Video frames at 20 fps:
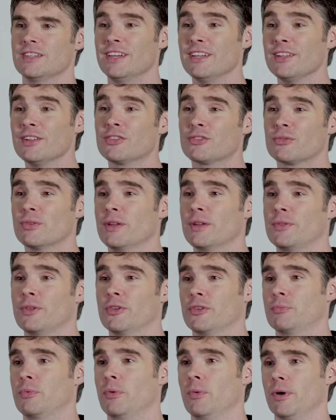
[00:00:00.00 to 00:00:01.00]
To illustrate
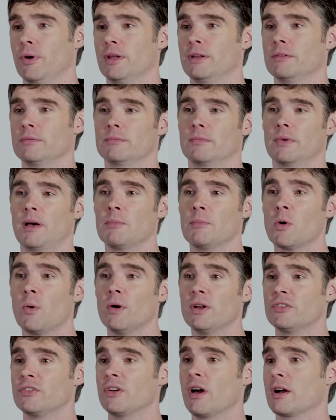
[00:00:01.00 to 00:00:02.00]
this point, I'm
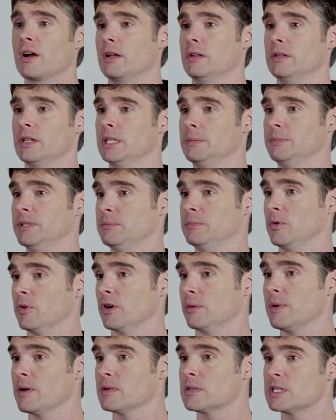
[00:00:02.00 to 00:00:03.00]
going to talk a little bit
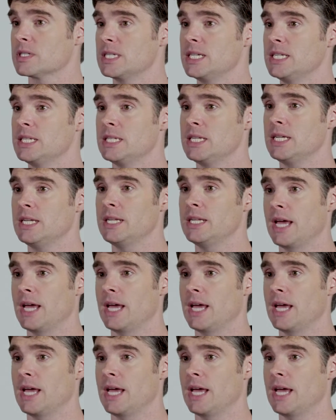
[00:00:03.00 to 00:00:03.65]
more about CT